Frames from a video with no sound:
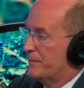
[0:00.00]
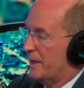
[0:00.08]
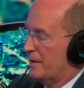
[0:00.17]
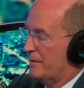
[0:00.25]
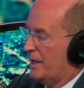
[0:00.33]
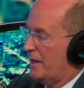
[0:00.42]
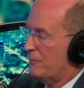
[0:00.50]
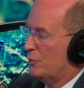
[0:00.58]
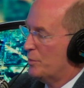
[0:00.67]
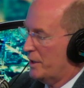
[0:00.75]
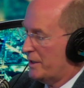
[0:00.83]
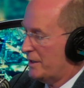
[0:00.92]
and
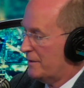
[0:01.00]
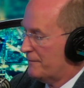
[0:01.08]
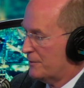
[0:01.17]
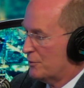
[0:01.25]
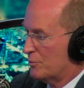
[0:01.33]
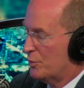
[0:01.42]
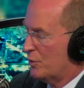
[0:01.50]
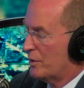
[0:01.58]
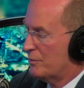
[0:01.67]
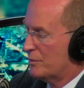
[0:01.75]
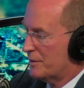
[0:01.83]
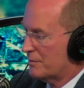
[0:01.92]
everybody, if you're
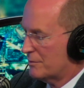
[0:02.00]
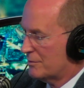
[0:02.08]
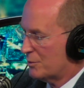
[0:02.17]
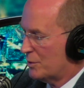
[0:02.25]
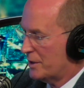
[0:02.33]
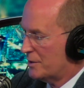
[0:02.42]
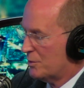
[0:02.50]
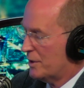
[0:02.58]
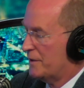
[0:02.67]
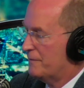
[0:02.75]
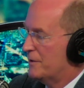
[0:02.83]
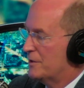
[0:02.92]
born with
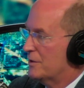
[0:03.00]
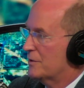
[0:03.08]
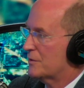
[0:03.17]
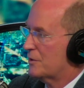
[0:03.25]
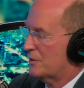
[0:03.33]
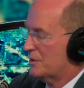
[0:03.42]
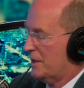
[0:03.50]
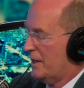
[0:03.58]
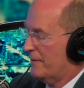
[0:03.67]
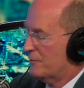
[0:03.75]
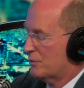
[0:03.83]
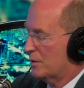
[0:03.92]
20/20 vision, starts to
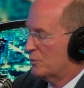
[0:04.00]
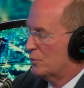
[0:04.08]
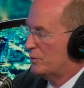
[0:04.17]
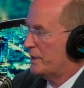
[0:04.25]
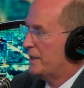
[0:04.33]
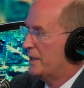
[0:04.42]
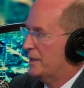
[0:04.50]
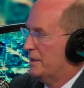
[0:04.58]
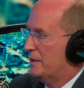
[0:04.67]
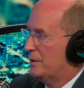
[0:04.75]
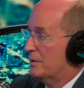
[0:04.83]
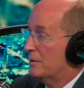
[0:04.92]
have trouble reading it
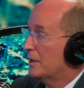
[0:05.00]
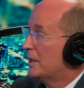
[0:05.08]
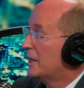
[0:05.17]
near,